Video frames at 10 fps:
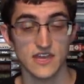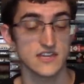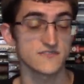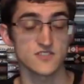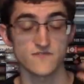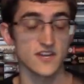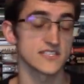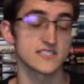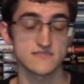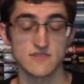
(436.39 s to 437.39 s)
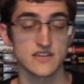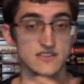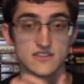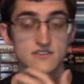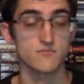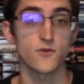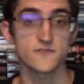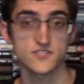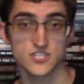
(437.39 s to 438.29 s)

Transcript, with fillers: and if she finds anything important,